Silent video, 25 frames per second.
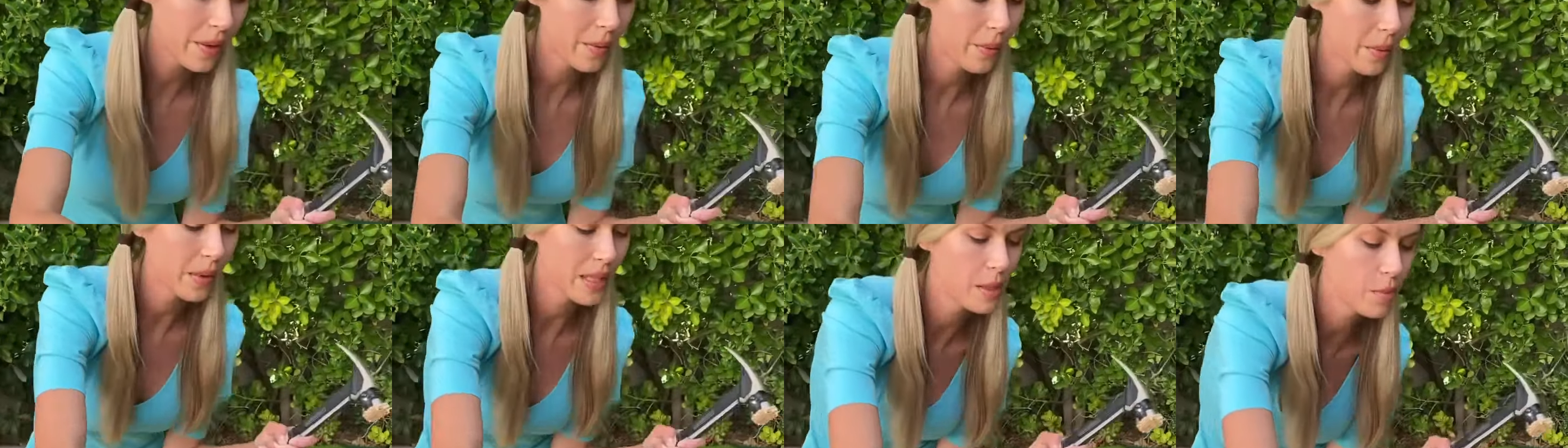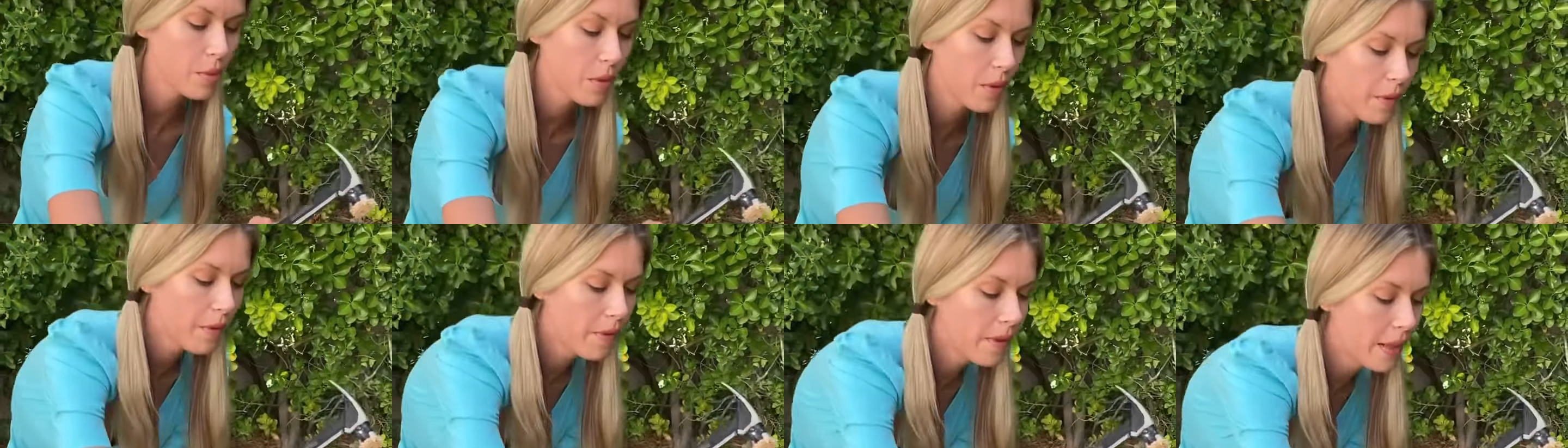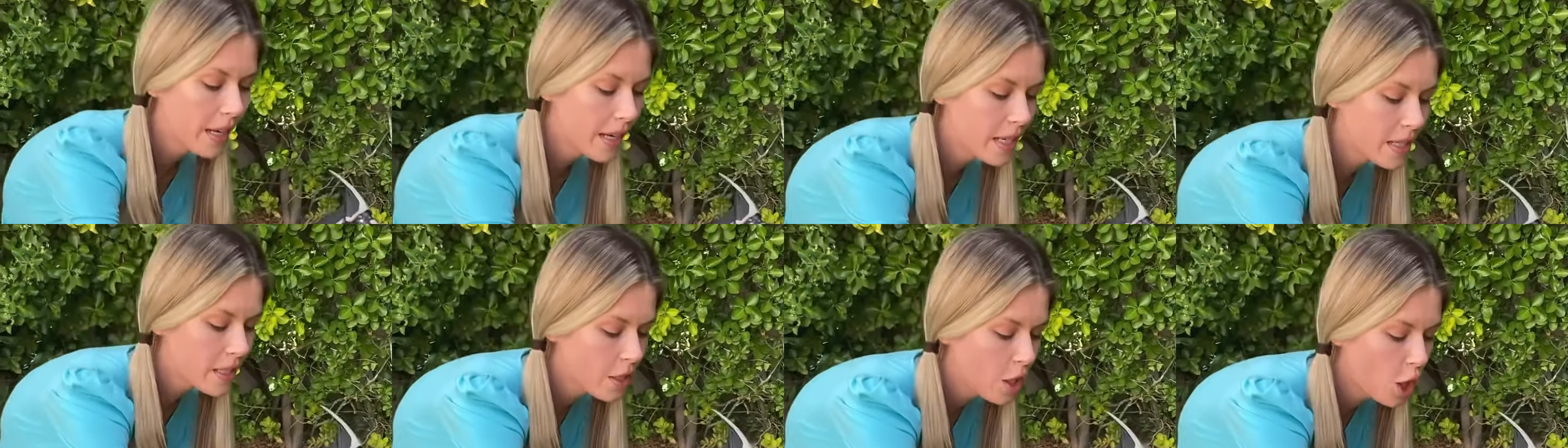Once we're
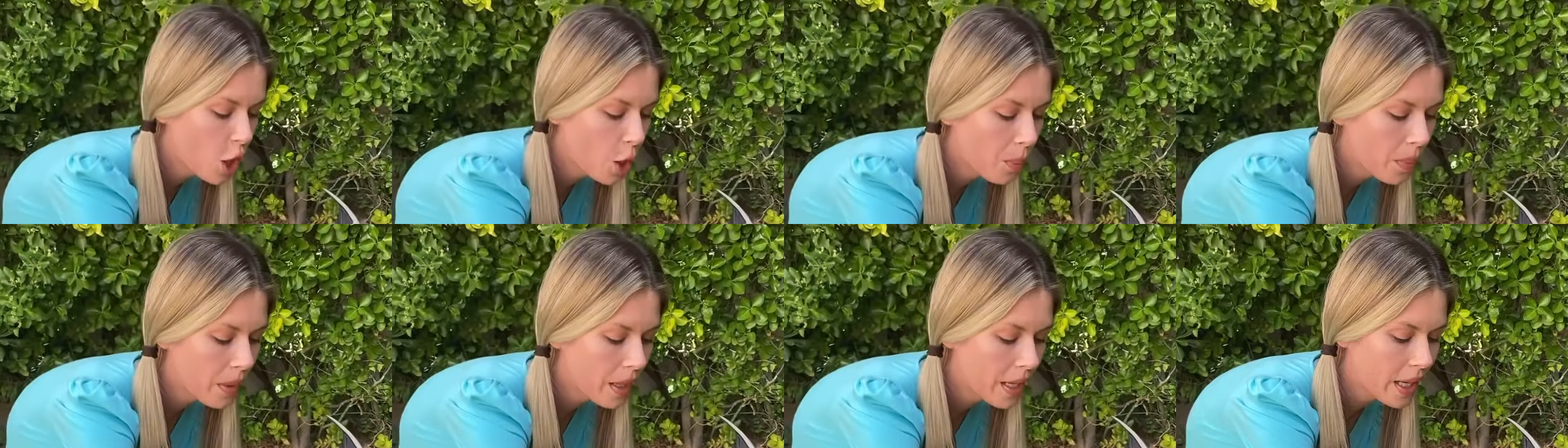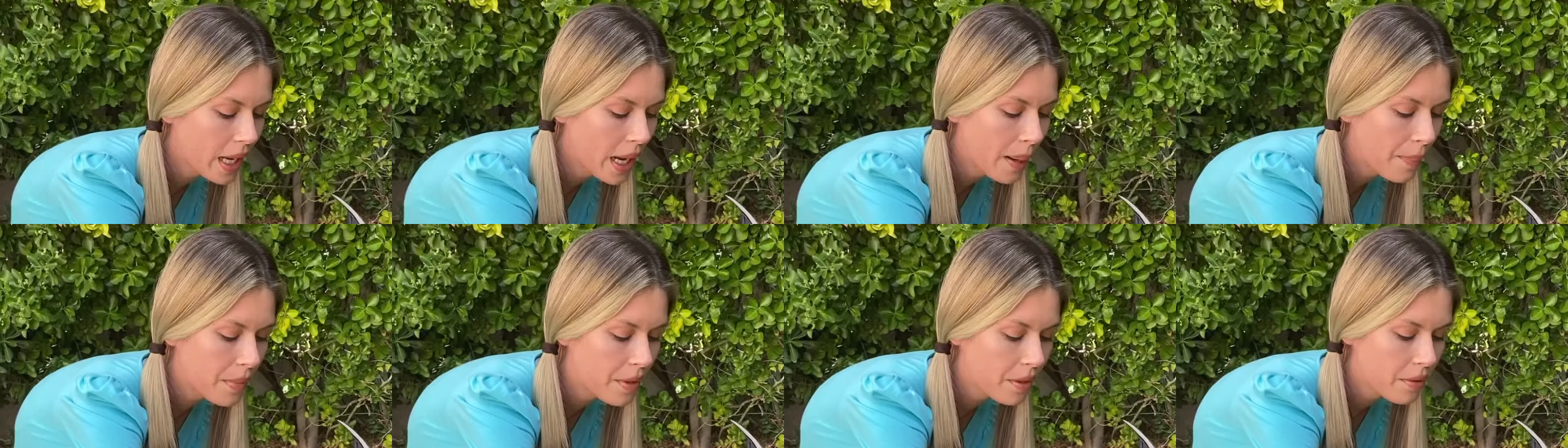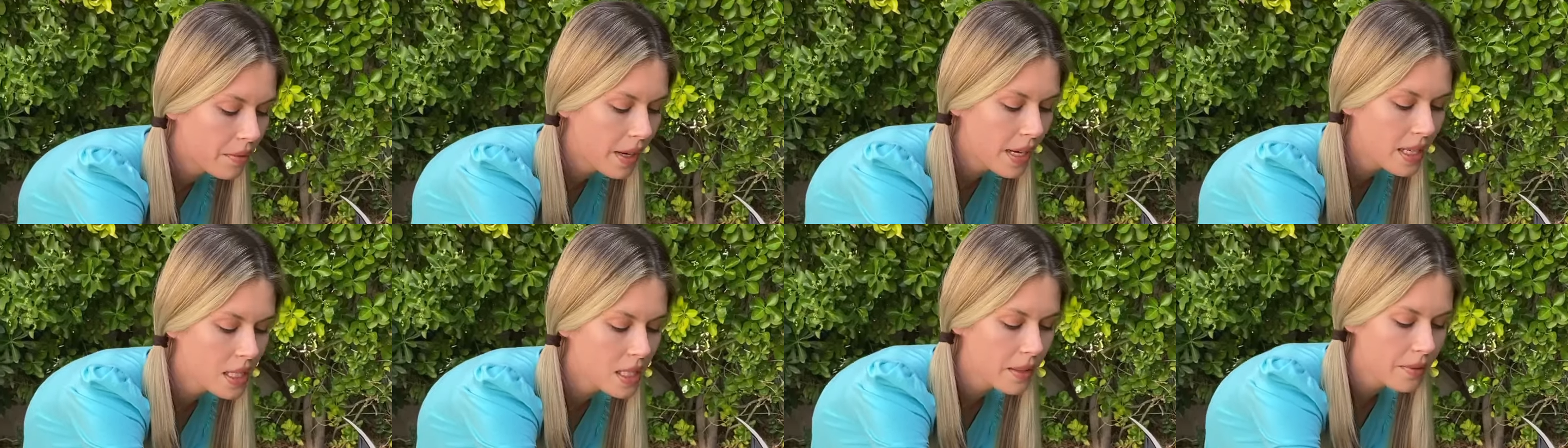finished opening up the
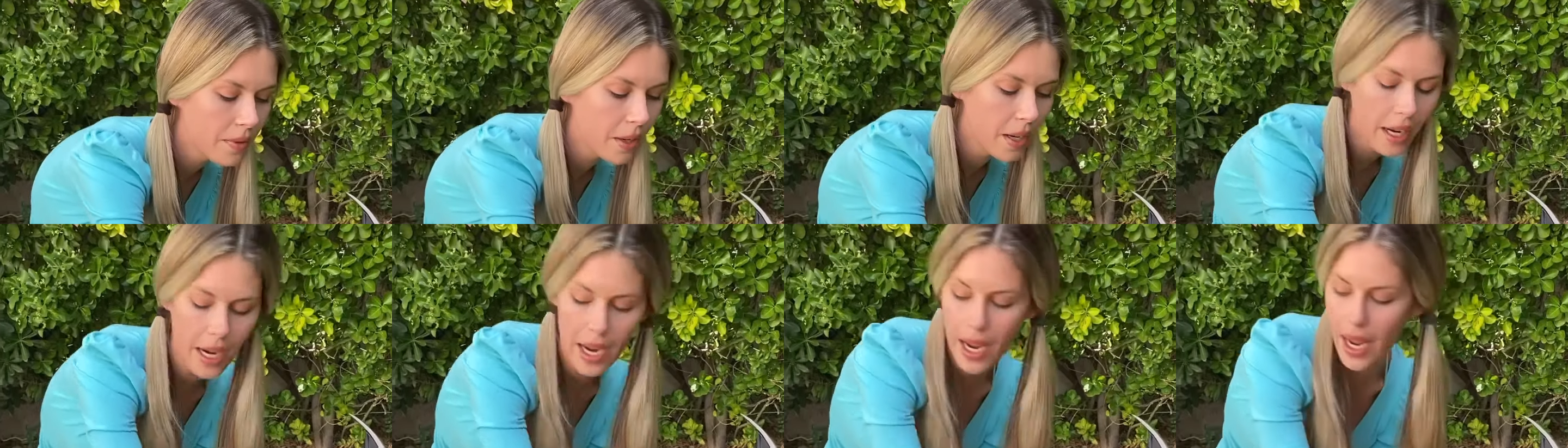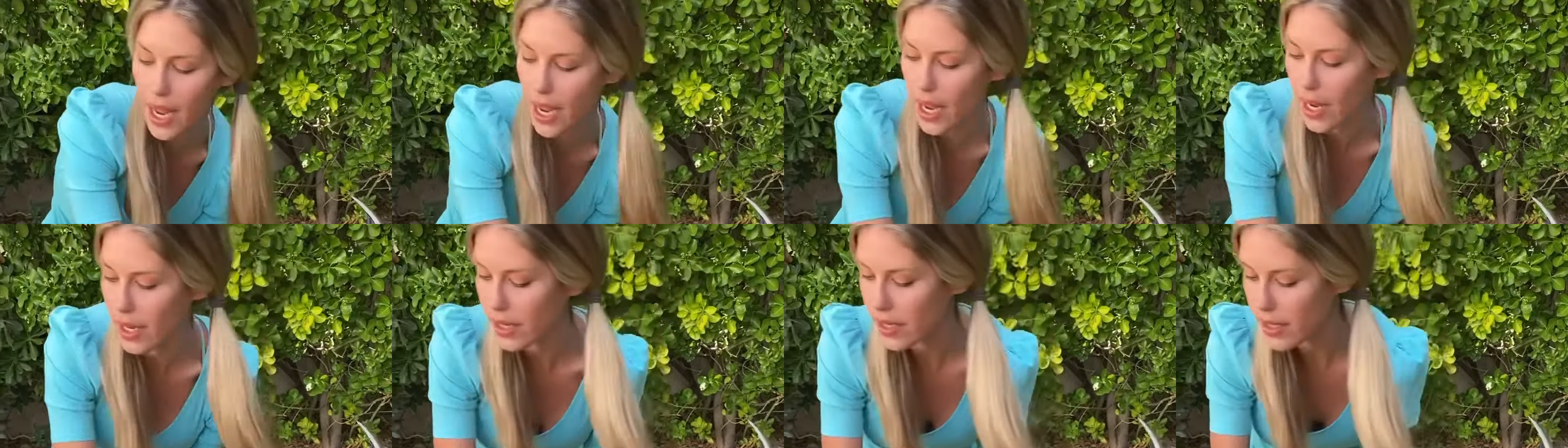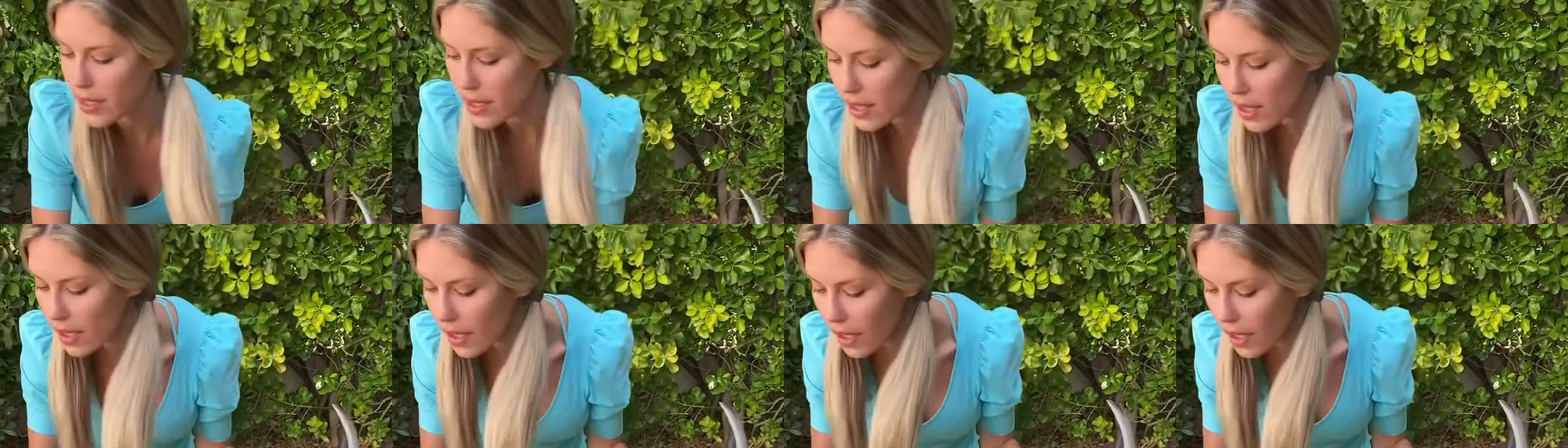rest of our eggs,